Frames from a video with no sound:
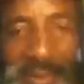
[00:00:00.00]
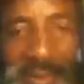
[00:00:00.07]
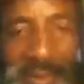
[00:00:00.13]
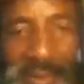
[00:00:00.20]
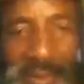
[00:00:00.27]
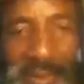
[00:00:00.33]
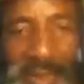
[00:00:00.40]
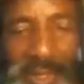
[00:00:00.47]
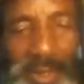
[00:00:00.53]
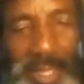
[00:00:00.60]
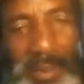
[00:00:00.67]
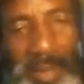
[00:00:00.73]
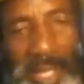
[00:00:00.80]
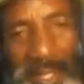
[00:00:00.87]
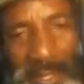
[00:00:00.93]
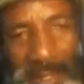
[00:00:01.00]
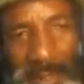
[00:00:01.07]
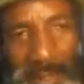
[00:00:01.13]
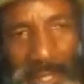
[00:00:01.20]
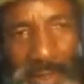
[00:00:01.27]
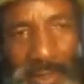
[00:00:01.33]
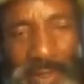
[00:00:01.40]
Does that make any
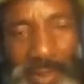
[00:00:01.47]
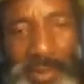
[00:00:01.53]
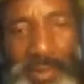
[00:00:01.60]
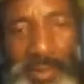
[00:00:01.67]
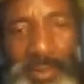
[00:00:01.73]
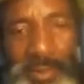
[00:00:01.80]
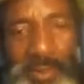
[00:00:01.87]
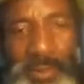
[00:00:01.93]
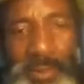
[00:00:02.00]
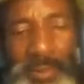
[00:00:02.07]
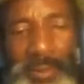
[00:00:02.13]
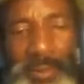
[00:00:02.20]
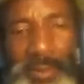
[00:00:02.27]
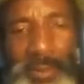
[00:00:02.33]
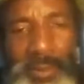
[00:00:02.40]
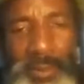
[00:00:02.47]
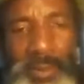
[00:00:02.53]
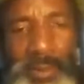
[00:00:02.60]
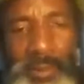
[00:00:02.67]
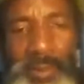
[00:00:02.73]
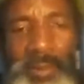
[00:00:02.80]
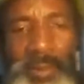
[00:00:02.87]
sense?
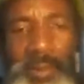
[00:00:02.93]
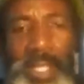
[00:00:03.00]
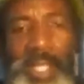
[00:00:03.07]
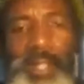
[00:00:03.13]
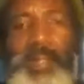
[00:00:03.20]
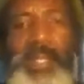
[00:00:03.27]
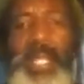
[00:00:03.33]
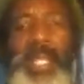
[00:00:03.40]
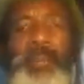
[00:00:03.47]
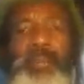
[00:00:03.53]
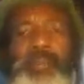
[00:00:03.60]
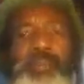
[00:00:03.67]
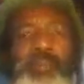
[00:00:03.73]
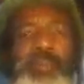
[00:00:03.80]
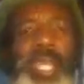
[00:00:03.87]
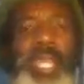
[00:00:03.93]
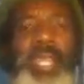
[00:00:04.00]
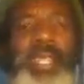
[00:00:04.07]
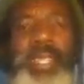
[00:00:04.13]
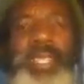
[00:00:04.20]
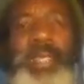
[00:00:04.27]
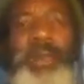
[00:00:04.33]
Isn't that a big
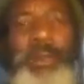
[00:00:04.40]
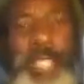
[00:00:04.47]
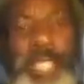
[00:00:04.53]
division?